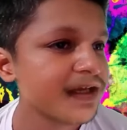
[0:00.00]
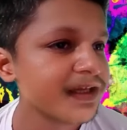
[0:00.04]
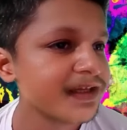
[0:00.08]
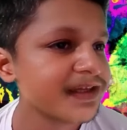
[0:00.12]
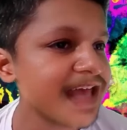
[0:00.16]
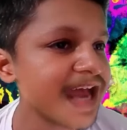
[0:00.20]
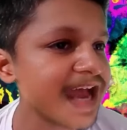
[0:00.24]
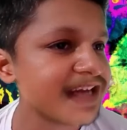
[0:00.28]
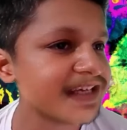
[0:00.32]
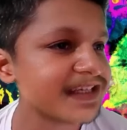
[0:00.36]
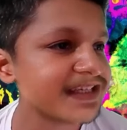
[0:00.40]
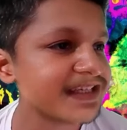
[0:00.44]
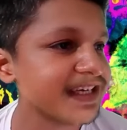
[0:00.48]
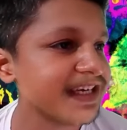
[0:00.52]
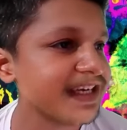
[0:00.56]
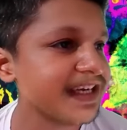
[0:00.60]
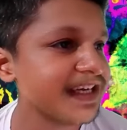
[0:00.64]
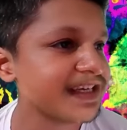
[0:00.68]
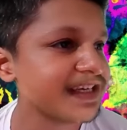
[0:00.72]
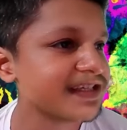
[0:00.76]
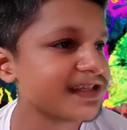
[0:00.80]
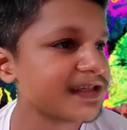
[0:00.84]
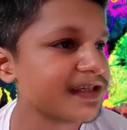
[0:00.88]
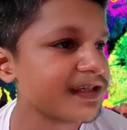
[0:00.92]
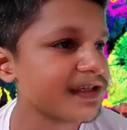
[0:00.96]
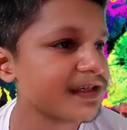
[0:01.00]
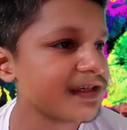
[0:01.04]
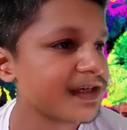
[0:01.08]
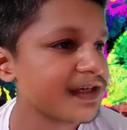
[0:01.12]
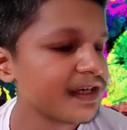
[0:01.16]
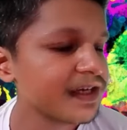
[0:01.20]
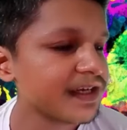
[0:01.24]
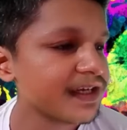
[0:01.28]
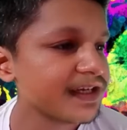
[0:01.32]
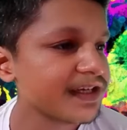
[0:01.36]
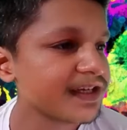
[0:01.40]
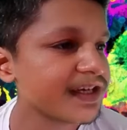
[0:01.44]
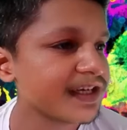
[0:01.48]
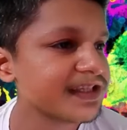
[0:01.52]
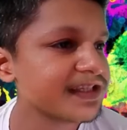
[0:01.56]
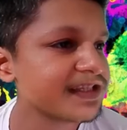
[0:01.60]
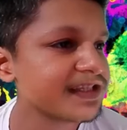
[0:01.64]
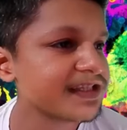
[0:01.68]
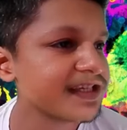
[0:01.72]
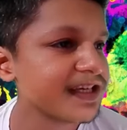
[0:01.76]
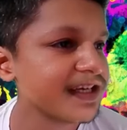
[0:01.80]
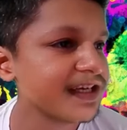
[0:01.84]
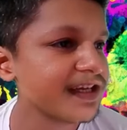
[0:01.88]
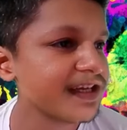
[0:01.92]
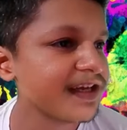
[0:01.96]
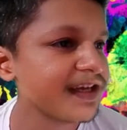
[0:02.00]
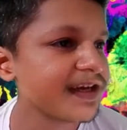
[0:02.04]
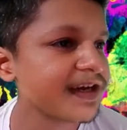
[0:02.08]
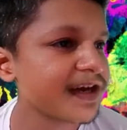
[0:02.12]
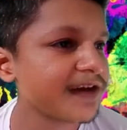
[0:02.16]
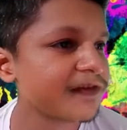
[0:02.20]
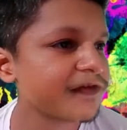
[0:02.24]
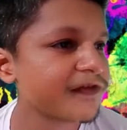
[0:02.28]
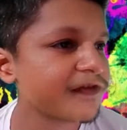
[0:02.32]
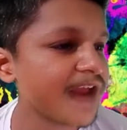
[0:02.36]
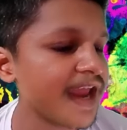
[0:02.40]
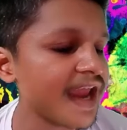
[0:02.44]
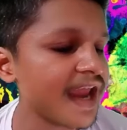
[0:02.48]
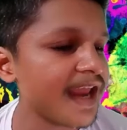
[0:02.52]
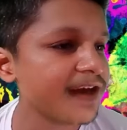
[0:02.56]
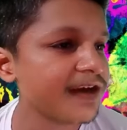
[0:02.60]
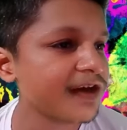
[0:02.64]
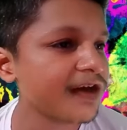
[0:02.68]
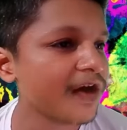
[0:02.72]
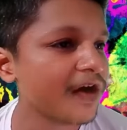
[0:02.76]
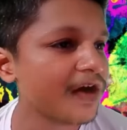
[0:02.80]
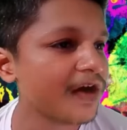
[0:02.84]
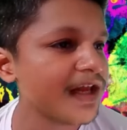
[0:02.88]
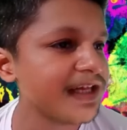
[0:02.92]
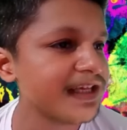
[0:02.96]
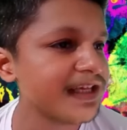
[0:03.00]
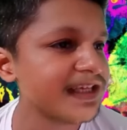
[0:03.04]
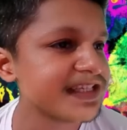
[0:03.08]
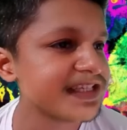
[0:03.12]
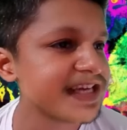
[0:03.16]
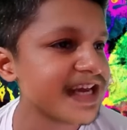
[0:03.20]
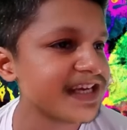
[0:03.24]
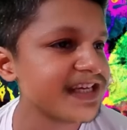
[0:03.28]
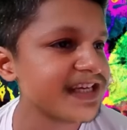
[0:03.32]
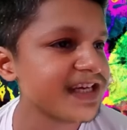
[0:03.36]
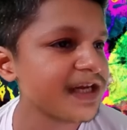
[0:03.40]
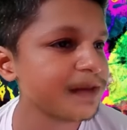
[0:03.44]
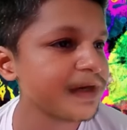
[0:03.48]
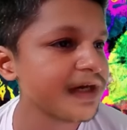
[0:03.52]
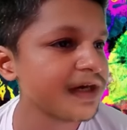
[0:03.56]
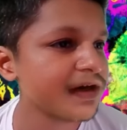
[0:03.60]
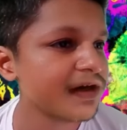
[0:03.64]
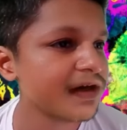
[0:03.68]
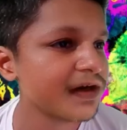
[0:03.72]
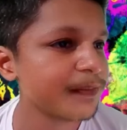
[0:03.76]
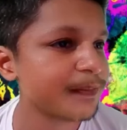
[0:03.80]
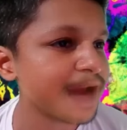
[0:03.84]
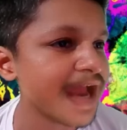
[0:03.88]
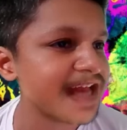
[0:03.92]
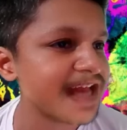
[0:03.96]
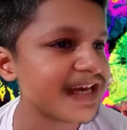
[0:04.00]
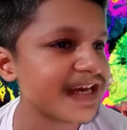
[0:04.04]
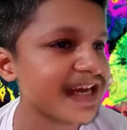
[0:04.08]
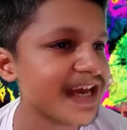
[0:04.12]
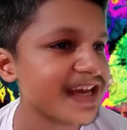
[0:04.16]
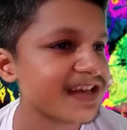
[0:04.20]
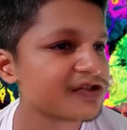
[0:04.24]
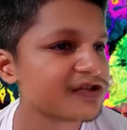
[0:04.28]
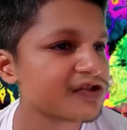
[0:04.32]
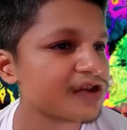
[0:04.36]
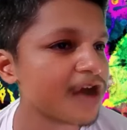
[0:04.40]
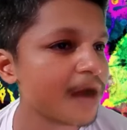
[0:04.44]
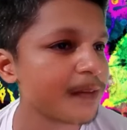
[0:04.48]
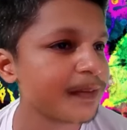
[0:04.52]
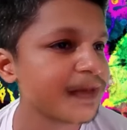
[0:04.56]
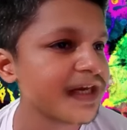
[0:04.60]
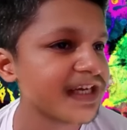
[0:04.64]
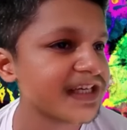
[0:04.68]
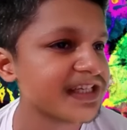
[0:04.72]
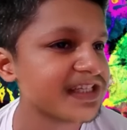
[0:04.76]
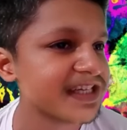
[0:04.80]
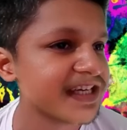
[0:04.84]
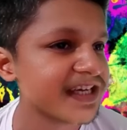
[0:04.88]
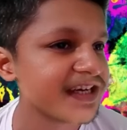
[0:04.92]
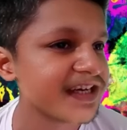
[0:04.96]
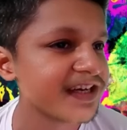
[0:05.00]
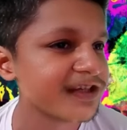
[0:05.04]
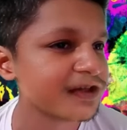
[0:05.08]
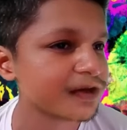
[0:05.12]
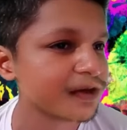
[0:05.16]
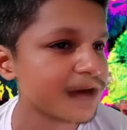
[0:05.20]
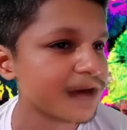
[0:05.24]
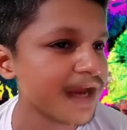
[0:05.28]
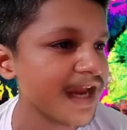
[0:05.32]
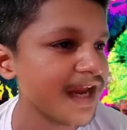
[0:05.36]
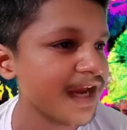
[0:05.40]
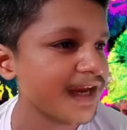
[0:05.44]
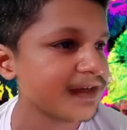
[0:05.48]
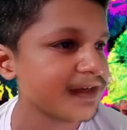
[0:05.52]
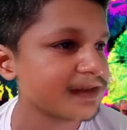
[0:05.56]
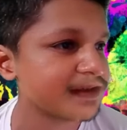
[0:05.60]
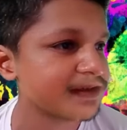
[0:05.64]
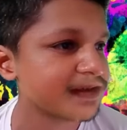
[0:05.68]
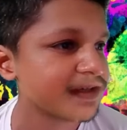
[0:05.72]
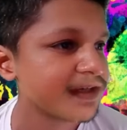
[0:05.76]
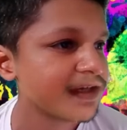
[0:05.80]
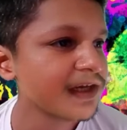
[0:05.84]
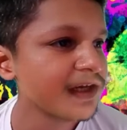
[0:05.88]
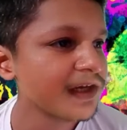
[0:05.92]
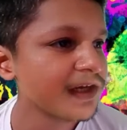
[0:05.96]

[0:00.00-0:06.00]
that takes the gruntingly gruff and loyal teddy bear badass Dominic Toretto and